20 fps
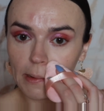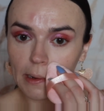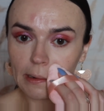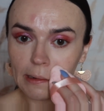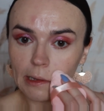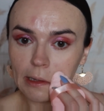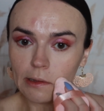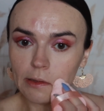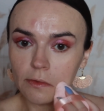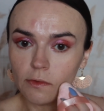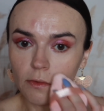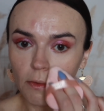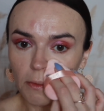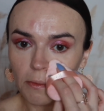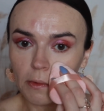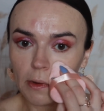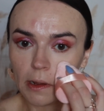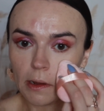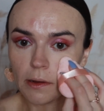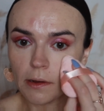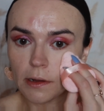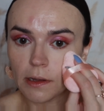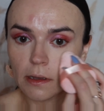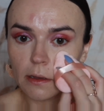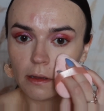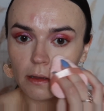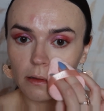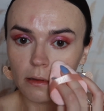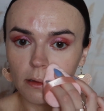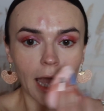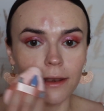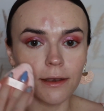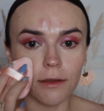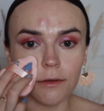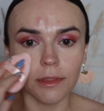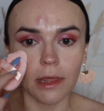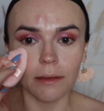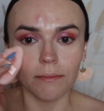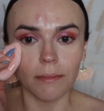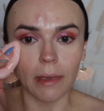T-zone area. I know
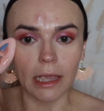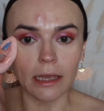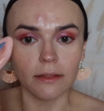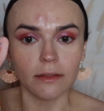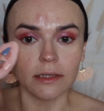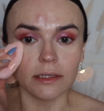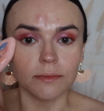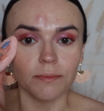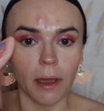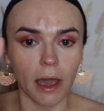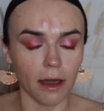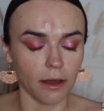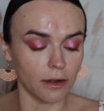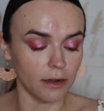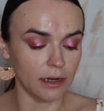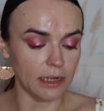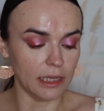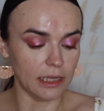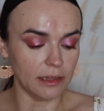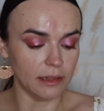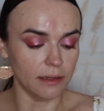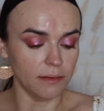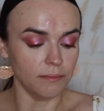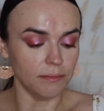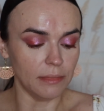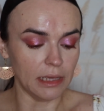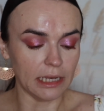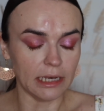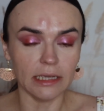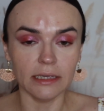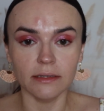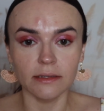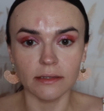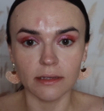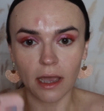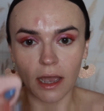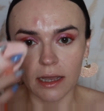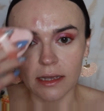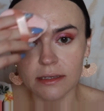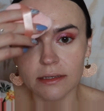they make this powder in the mini
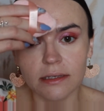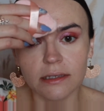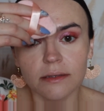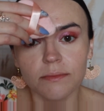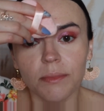sizes,